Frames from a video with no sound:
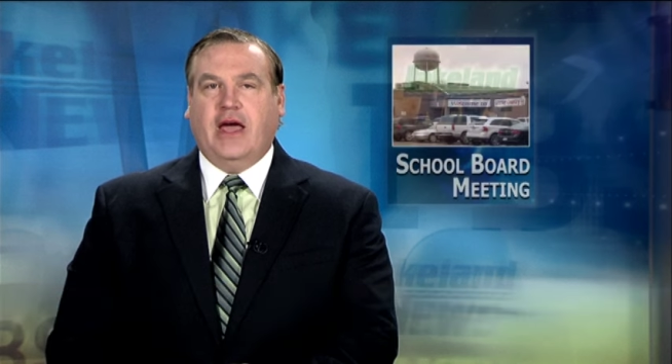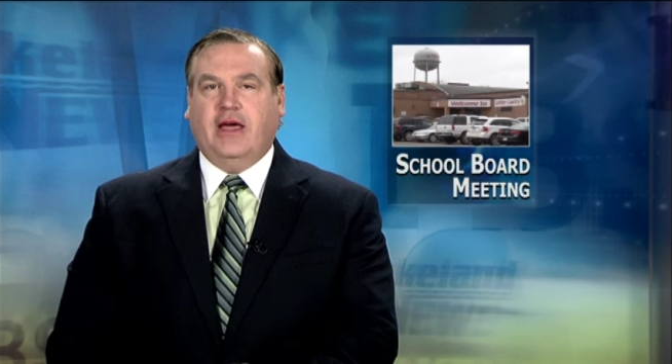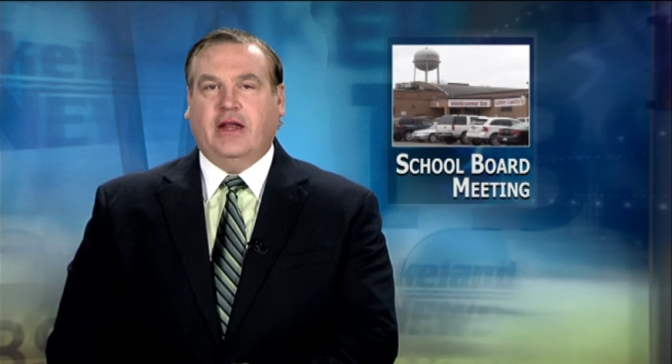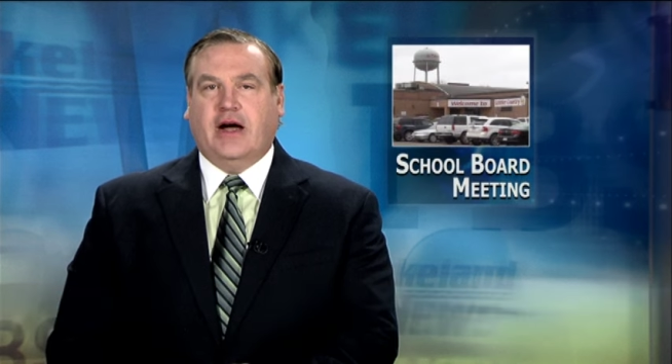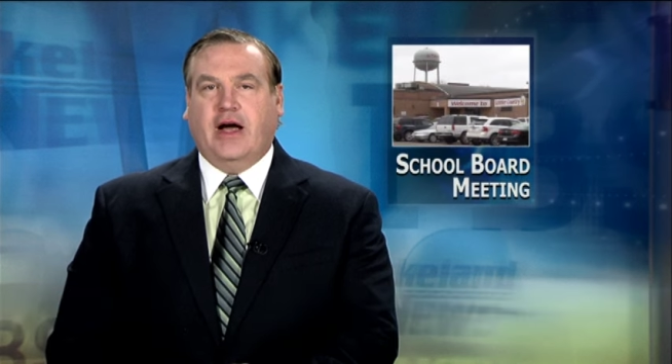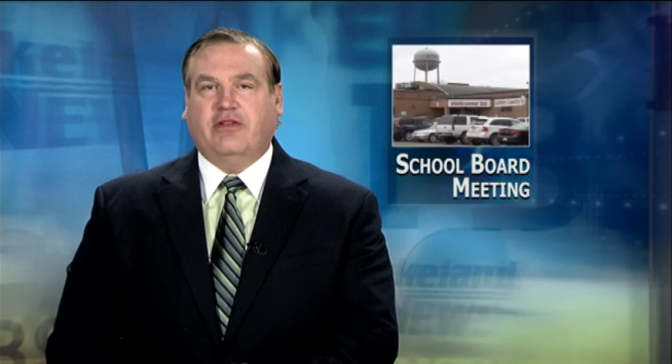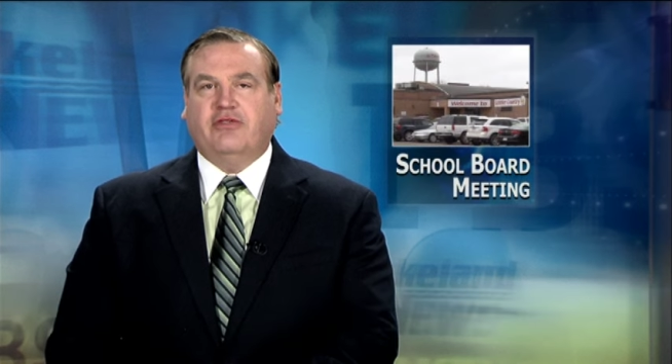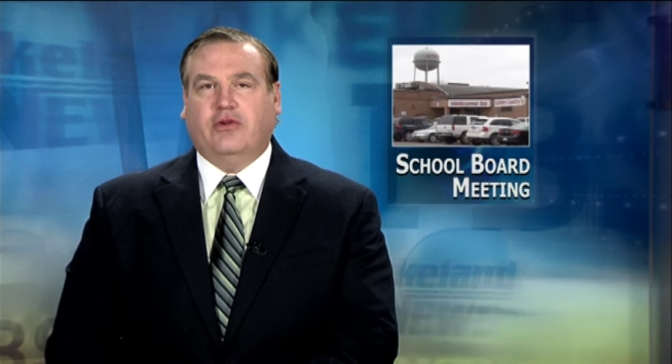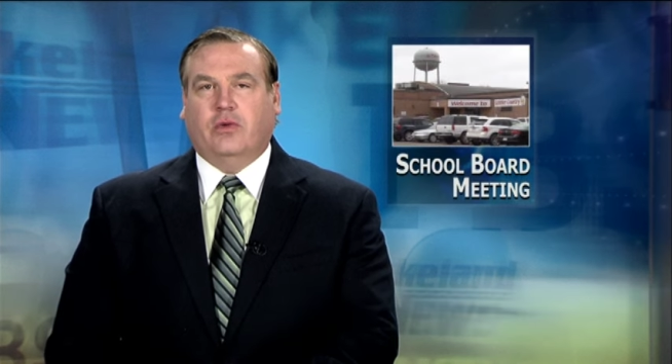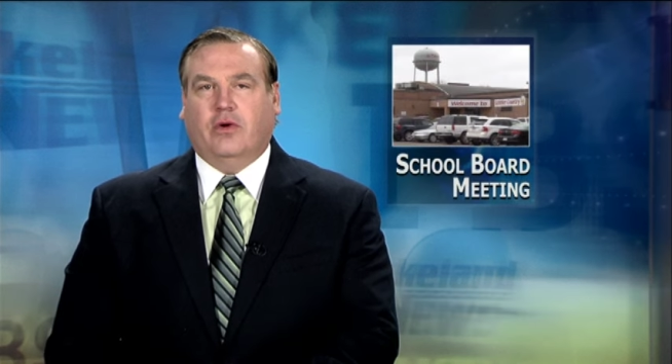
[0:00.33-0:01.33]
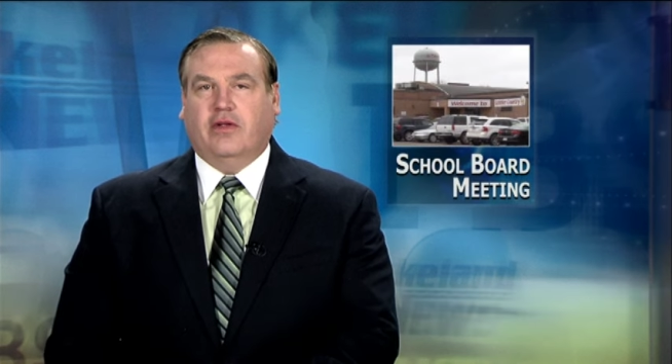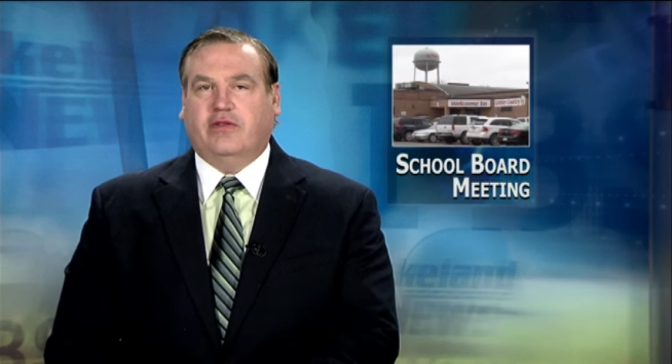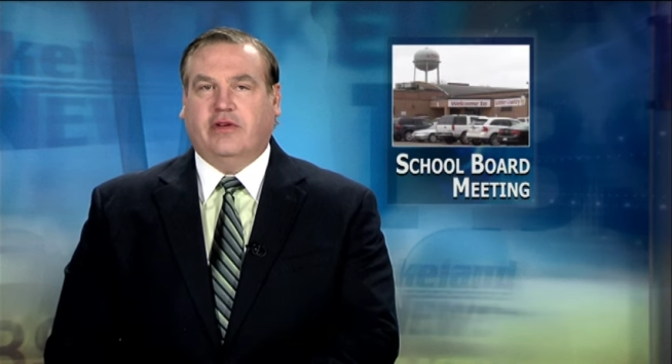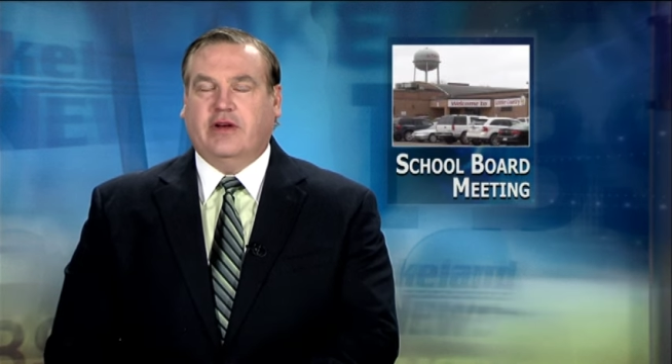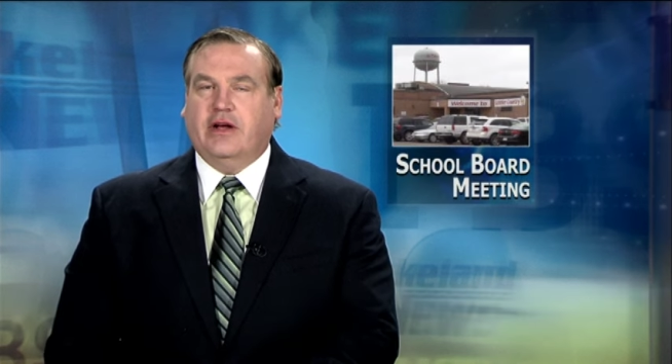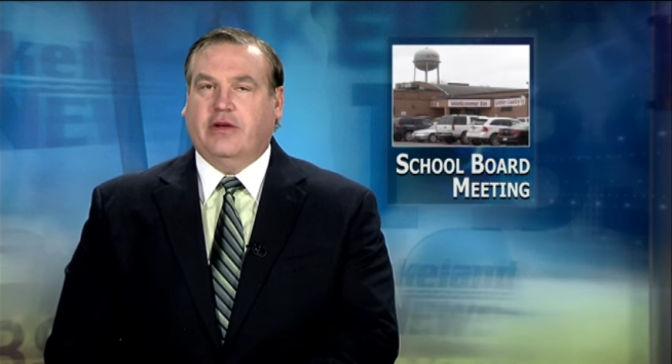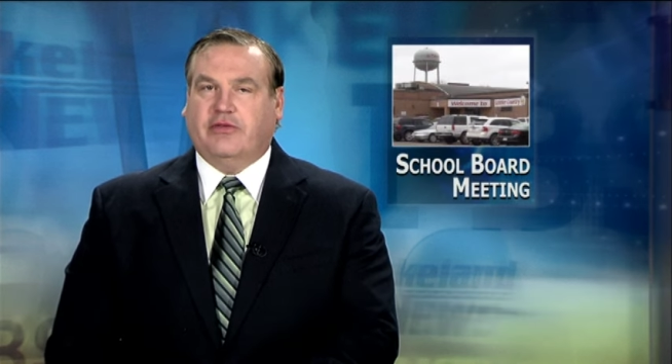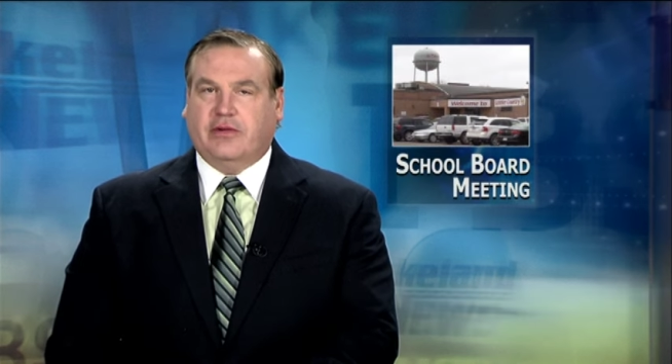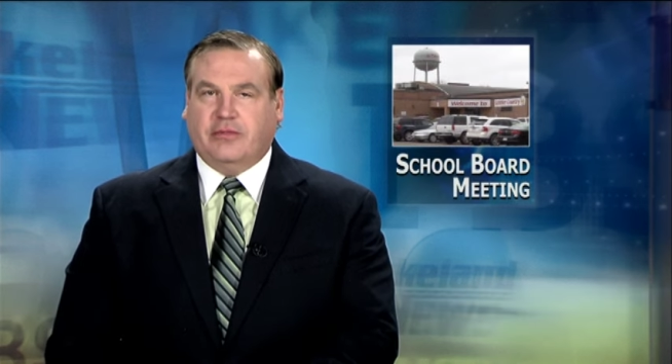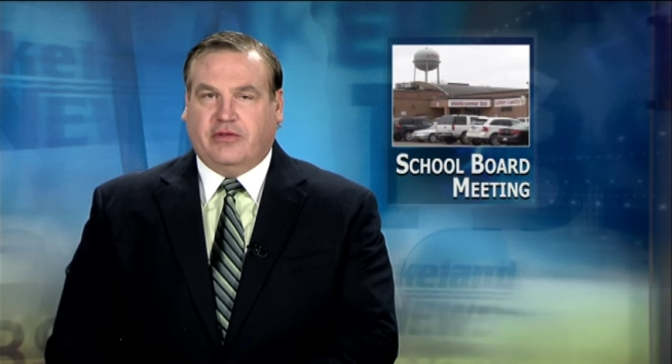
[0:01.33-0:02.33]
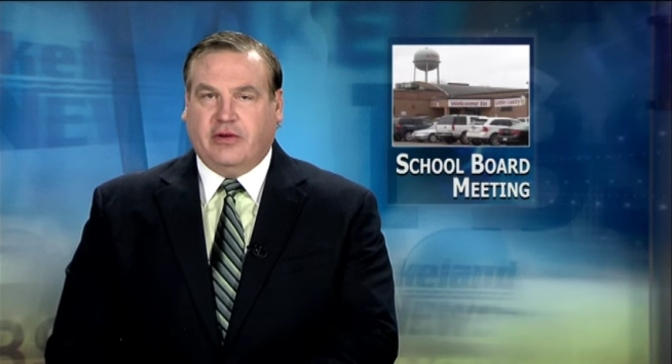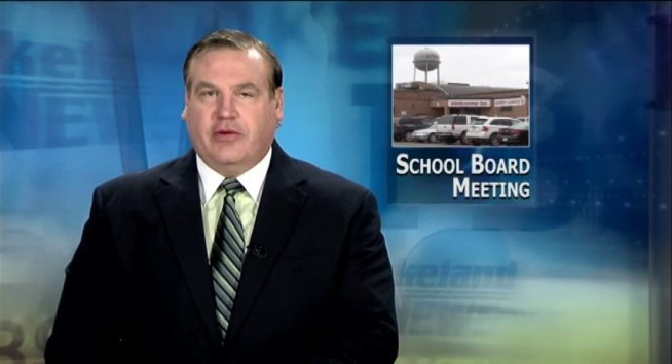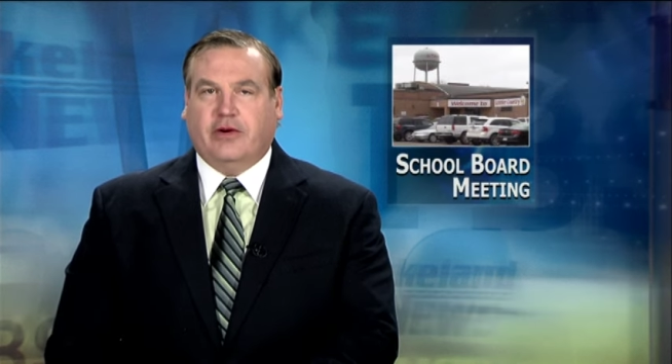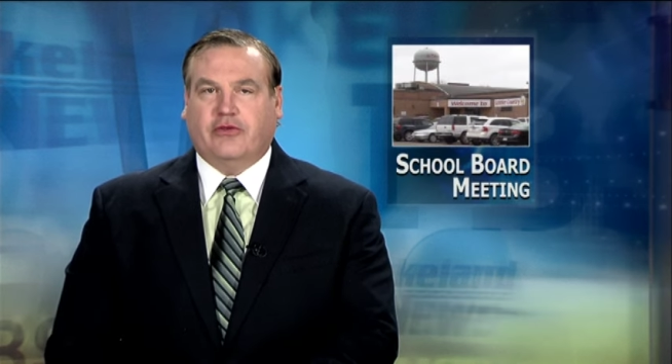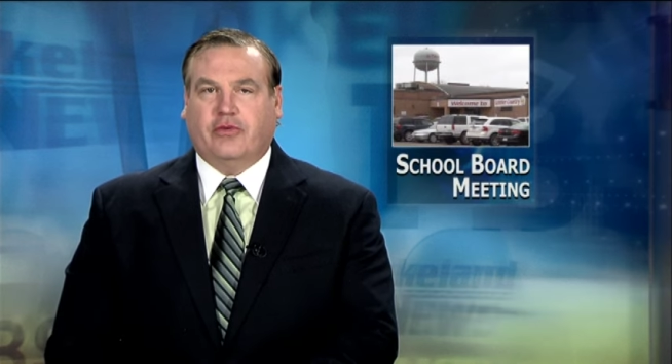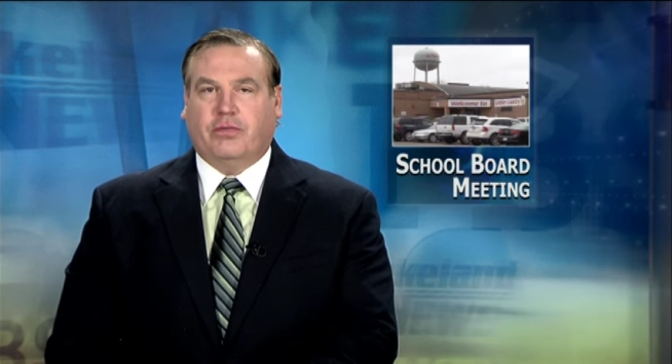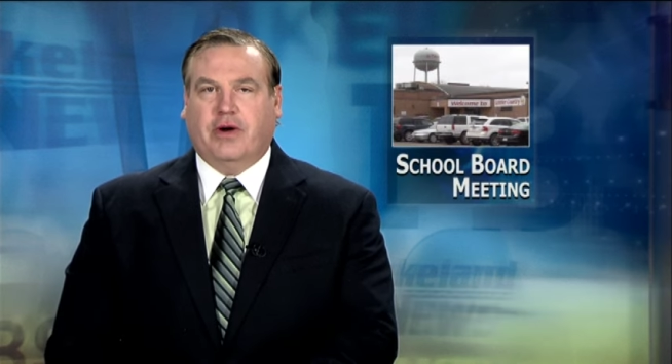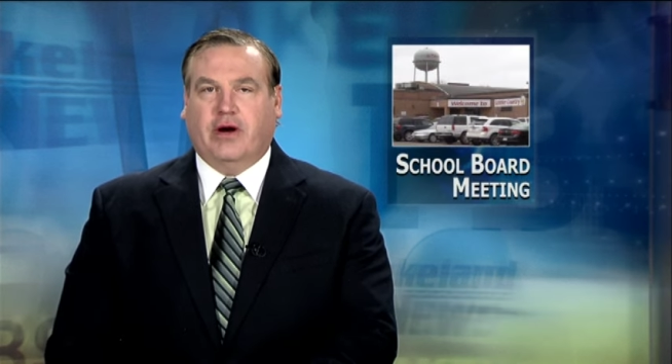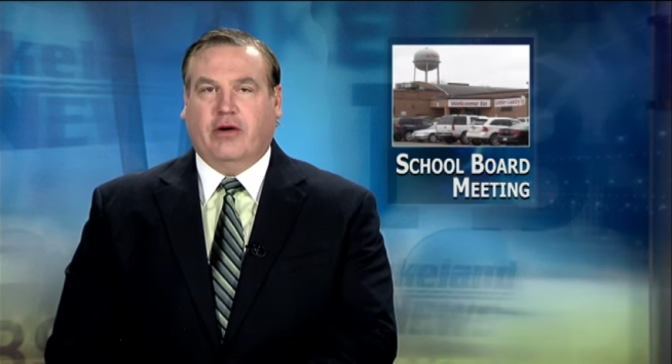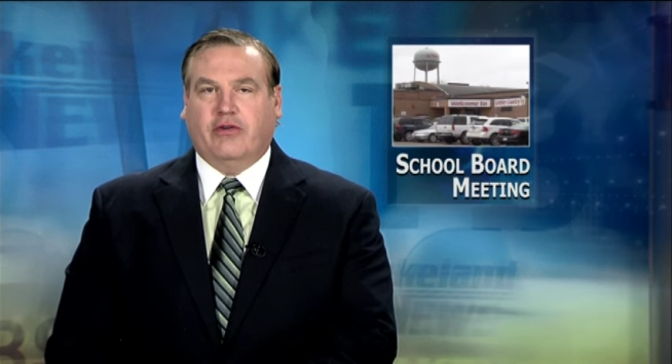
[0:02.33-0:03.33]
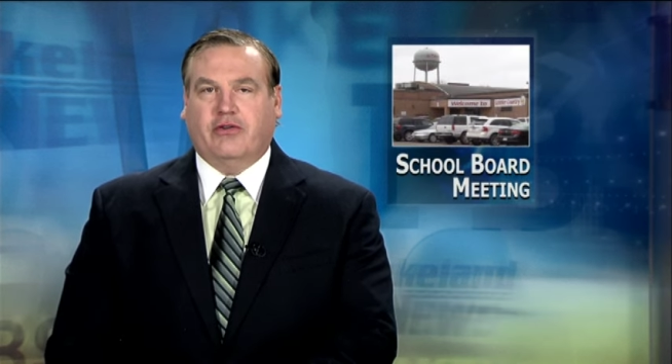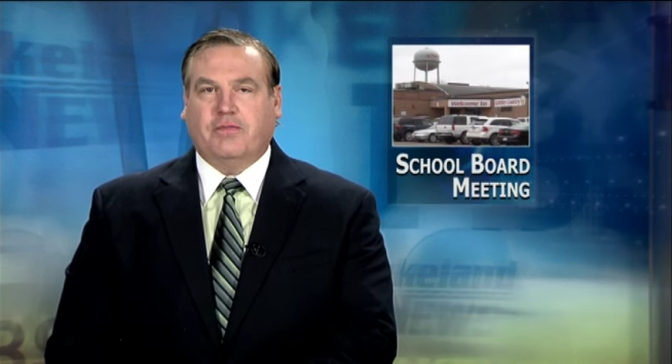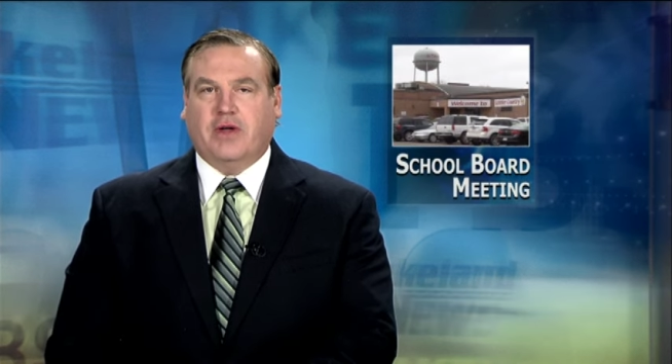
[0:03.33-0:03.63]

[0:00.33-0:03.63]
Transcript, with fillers: Aitkin High School is in need of some serious repairs.